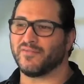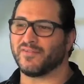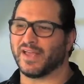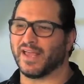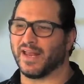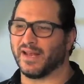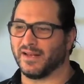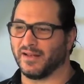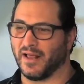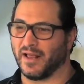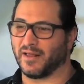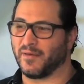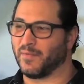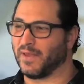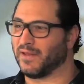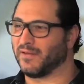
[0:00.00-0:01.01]
ever get,
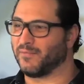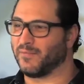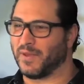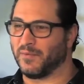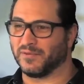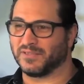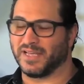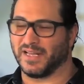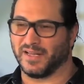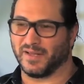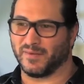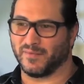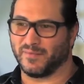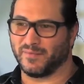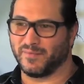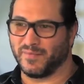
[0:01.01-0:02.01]
people
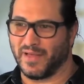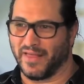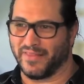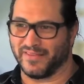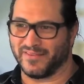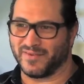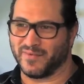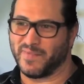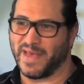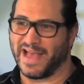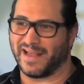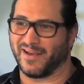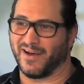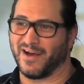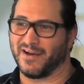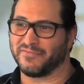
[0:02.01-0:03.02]
telling others to
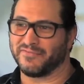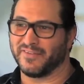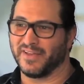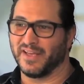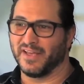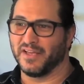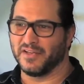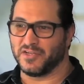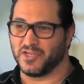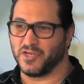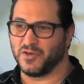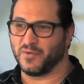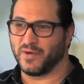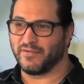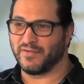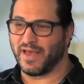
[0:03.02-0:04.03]
back off? Do
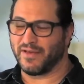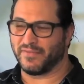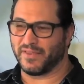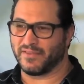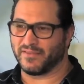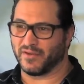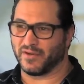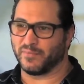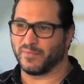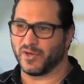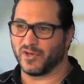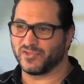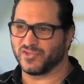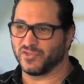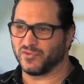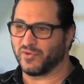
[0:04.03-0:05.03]
you ever have these sort of
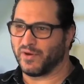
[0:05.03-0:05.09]
personal